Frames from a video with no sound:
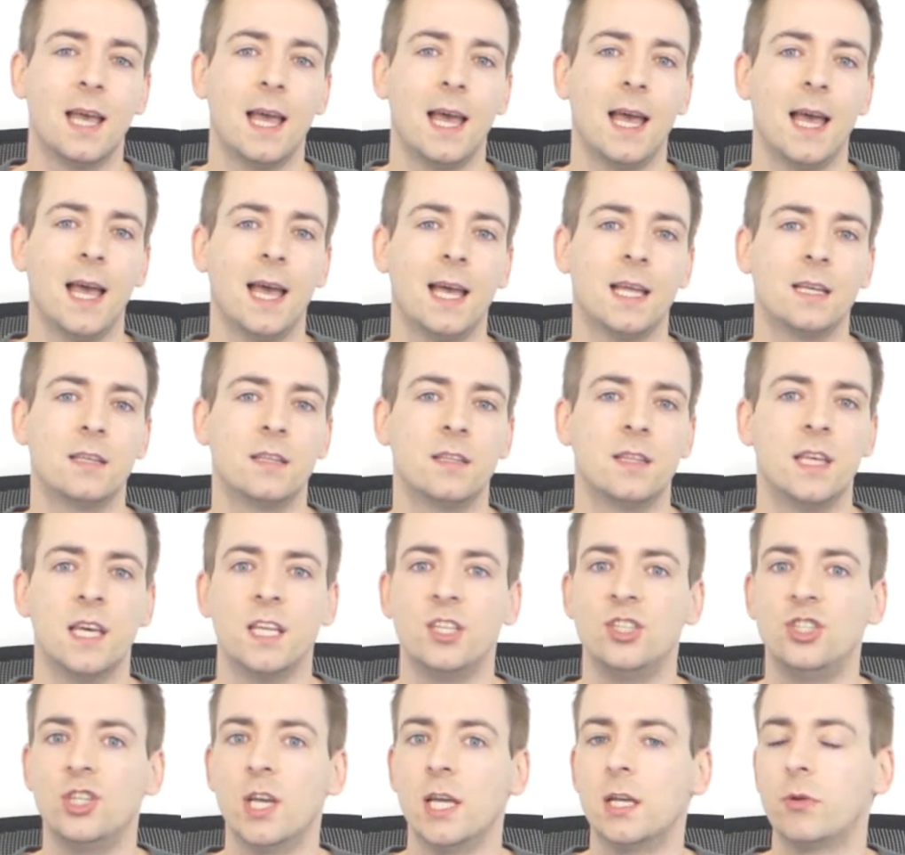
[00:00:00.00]
and their
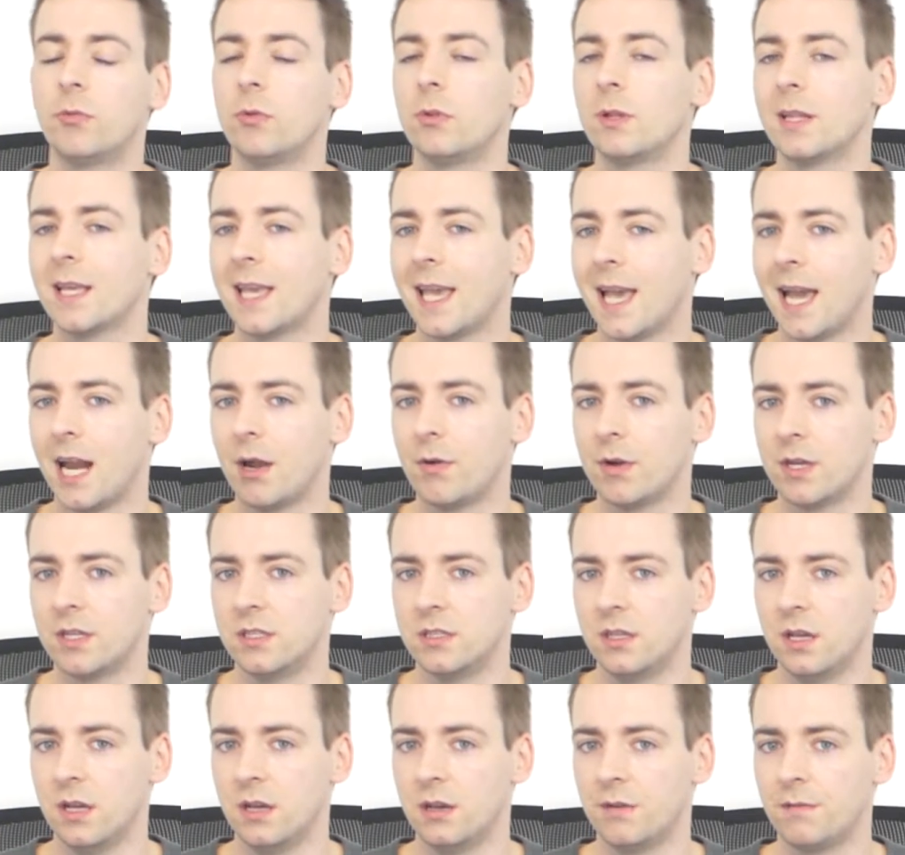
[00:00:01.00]
general
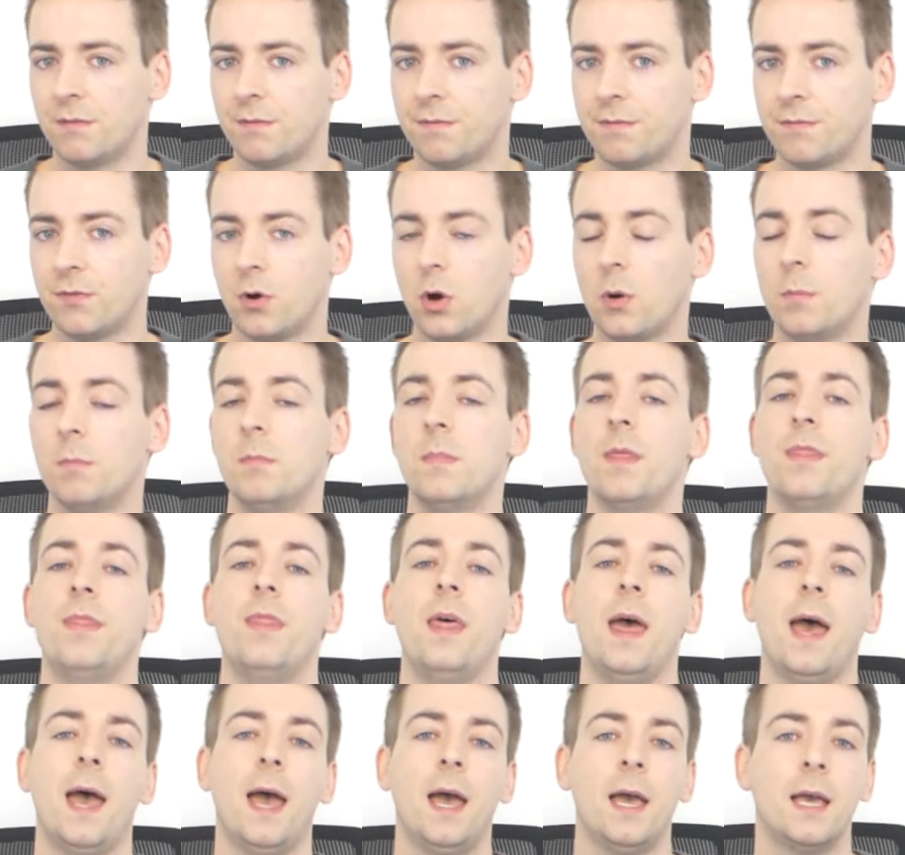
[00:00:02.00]
character from
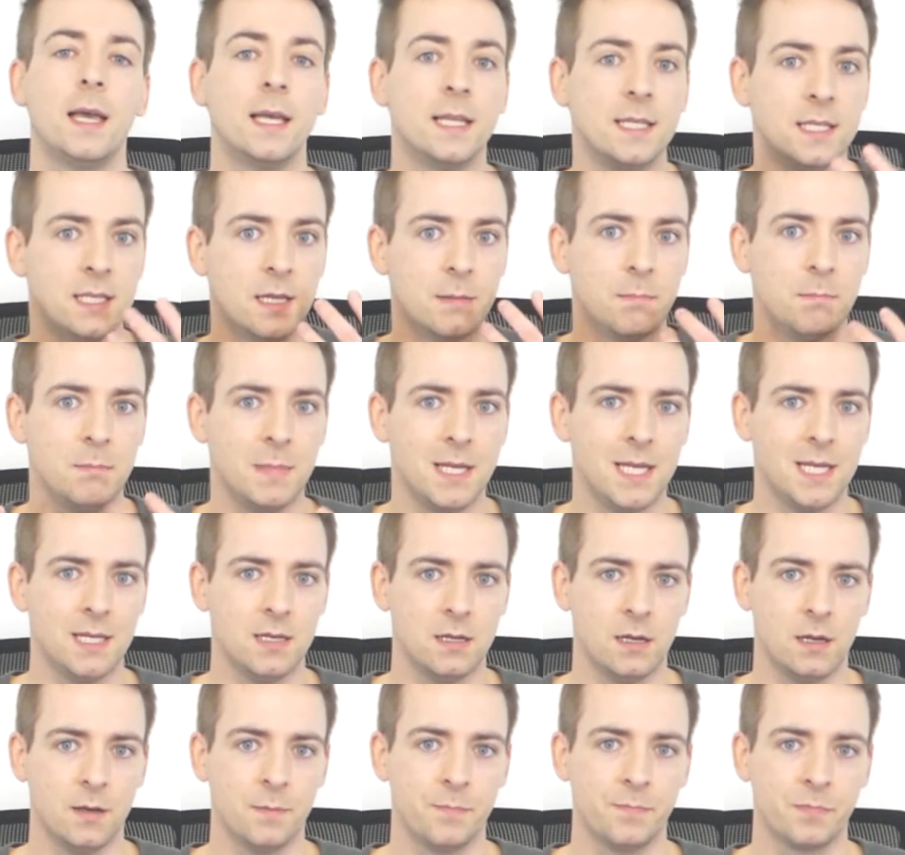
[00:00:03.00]
their
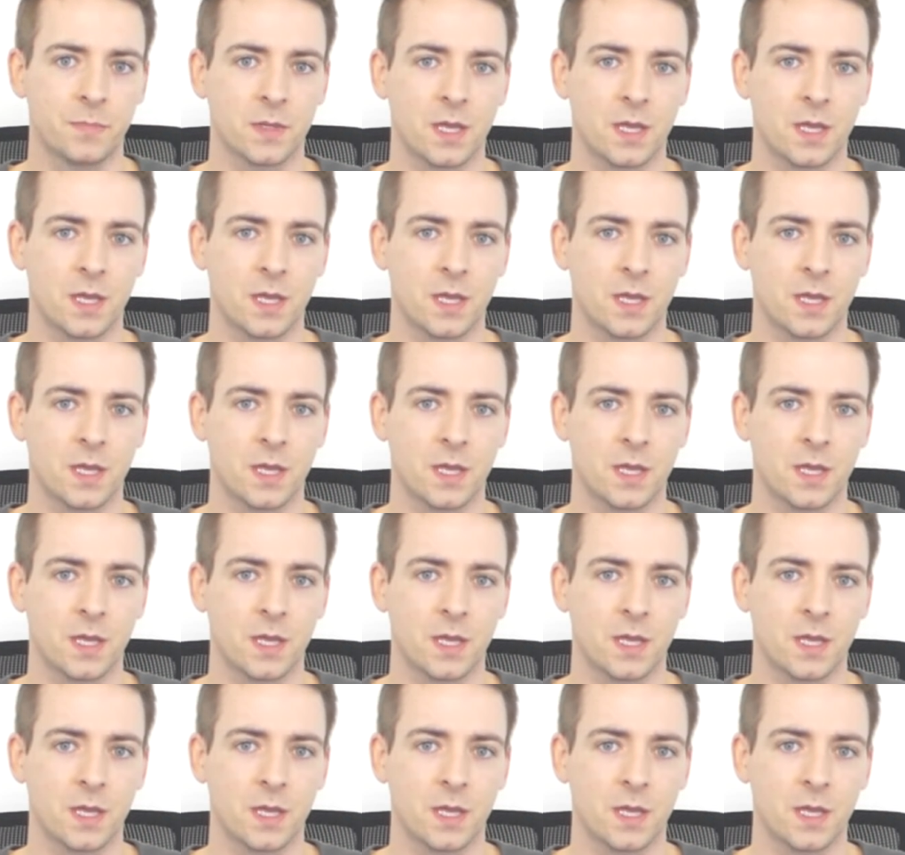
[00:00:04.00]
demeanor,